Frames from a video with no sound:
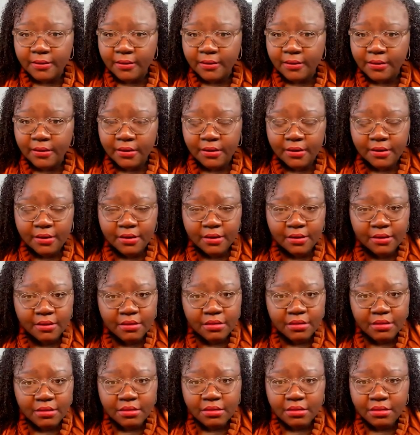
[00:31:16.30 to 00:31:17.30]

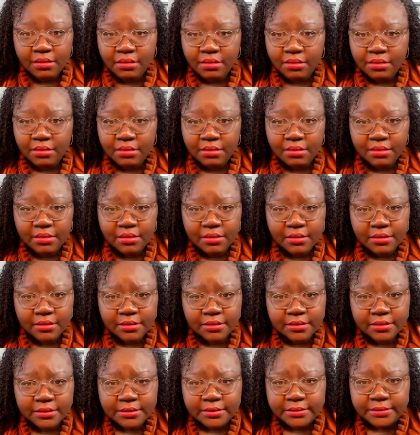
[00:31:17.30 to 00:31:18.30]

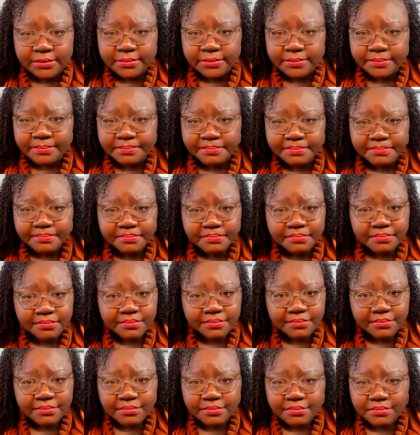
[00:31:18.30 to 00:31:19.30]

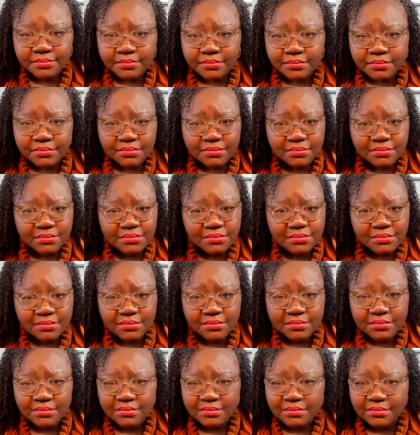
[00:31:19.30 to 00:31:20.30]

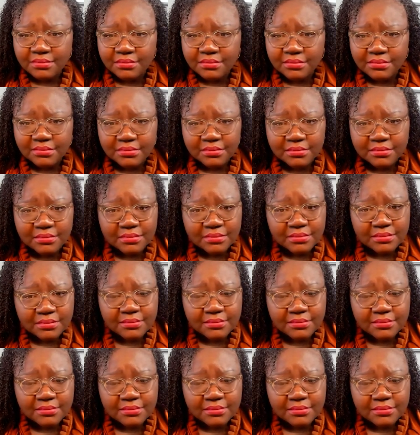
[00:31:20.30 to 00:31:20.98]
[no speech]